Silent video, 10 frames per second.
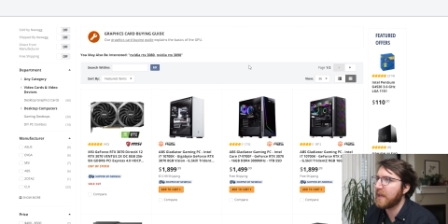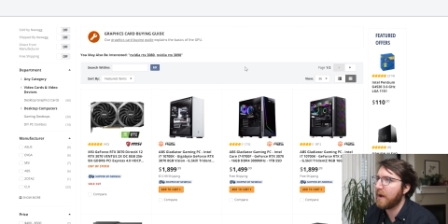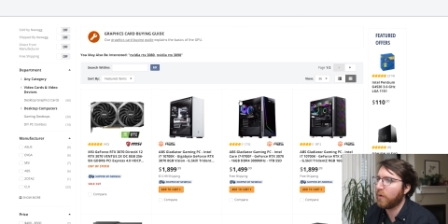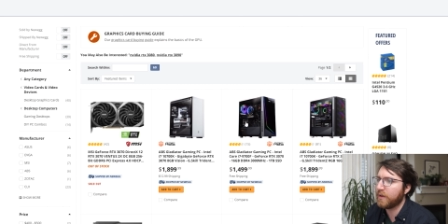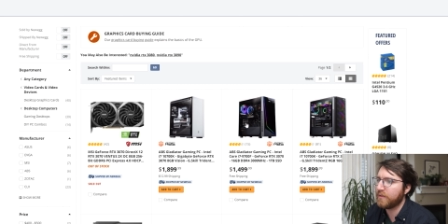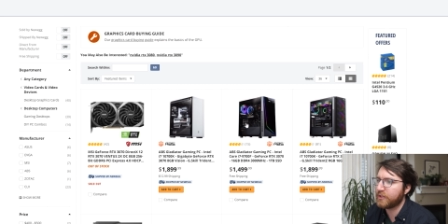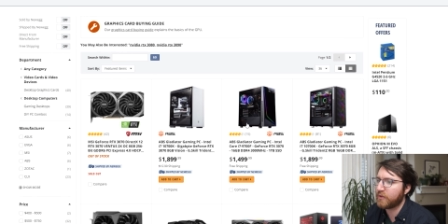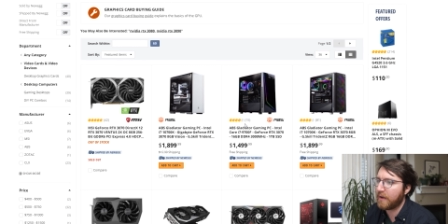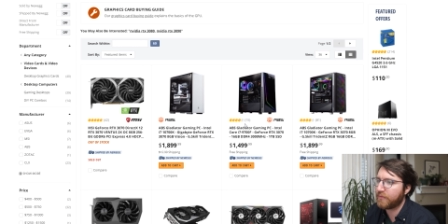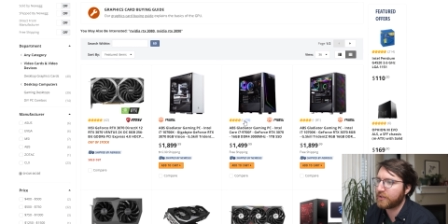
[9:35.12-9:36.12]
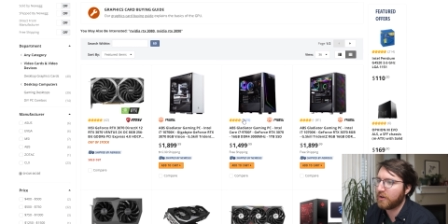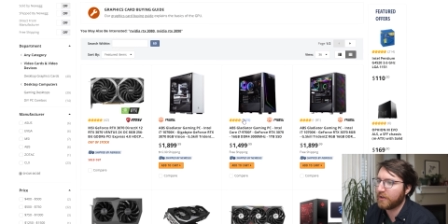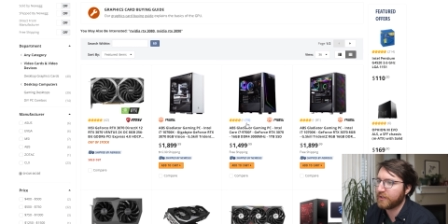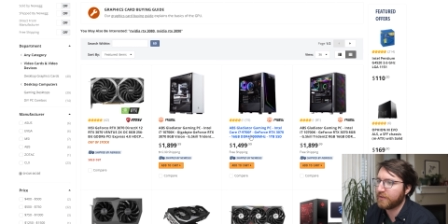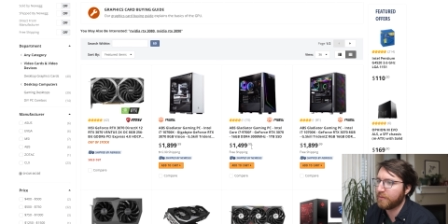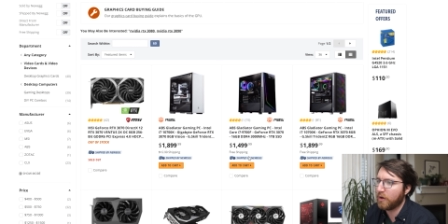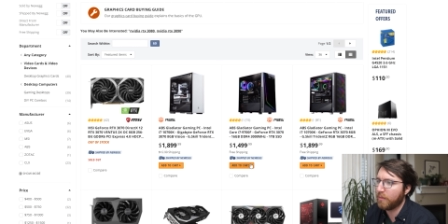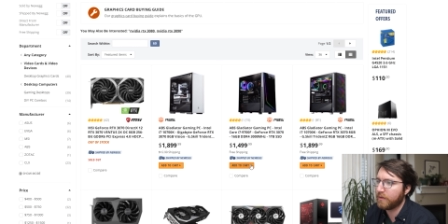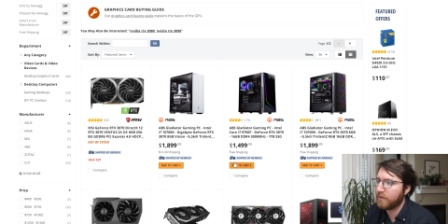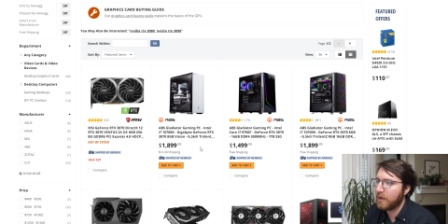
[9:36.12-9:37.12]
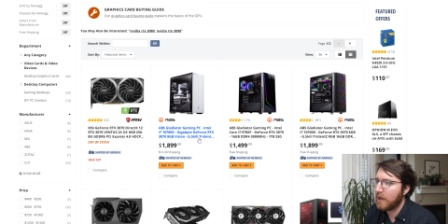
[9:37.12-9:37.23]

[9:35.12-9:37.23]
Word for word: get one of these graphics cards at the moment.